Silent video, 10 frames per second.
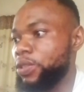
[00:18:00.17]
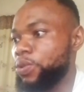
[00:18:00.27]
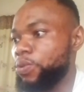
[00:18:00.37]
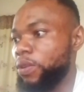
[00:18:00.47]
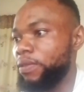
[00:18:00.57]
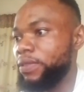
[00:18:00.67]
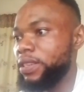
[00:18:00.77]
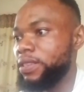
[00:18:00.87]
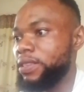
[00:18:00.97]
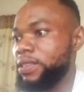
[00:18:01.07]
the two of
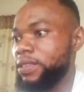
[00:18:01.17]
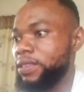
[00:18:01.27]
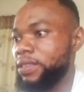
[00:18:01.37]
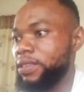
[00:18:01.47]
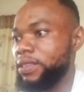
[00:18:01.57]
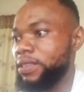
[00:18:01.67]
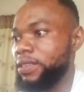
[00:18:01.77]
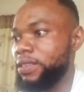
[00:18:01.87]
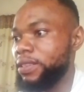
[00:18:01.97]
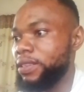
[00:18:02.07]
these.
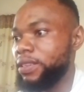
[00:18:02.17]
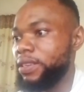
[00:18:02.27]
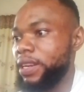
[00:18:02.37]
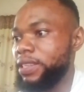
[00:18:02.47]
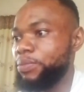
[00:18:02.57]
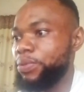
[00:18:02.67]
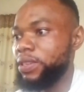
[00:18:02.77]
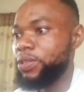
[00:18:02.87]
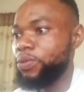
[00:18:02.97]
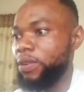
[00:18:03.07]
Let's
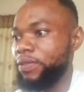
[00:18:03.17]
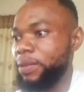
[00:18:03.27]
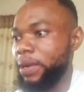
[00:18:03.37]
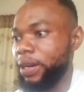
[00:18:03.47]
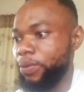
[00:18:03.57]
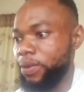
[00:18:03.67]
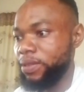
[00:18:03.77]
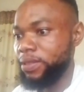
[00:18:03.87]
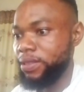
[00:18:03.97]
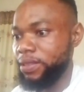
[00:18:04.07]
bring two of them at
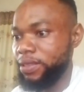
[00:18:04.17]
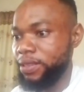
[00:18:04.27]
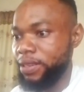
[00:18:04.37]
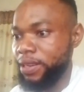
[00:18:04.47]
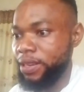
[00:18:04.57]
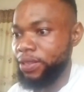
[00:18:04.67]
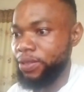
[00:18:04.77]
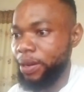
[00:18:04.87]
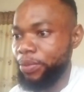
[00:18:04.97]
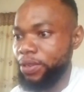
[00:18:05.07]
once.
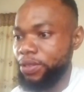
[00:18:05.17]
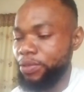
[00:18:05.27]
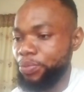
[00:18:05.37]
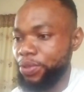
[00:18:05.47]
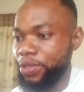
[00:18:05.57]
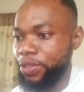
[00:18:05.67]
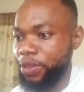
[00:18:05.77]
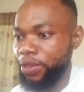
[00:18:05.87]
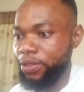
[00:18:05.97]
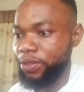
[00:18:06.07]
So I'm going to
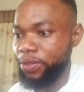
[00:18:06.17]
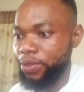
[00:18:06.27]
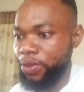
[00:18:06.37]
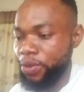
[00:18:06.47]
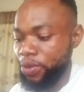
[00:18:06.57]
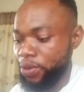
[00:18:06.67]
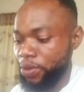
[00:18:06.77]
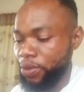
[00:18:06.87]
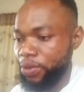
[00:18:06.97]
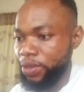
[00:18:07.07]
position
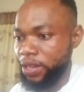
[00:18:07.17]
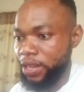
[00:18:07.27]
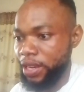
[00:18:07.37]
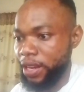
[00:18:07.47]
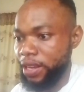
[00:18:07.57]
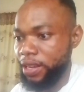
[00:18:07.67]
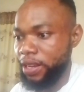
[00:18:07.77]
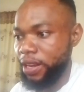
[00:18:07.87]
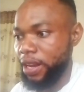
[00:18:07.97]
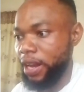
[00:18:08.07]
here
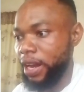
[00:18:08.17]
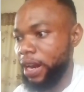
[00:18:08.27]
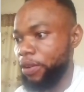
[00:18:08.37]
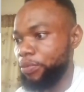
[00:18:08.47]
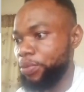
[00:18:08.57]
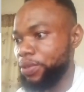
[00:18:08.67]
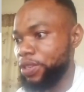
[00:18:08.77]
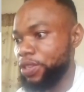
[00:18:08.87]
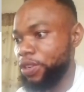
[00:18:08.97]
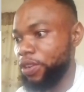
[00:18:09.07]
and I will
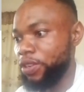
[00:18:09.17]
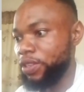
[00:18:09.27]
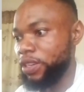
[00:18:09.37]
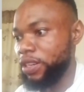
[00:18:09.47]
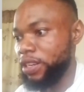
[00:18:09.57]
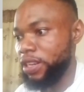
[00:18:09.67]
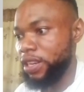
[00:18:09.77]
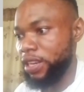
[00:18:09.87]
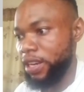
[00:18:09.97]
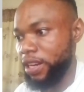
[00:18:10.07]
position
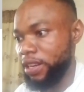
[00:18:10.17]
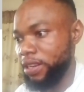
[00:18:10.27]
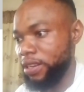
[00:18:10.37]
here.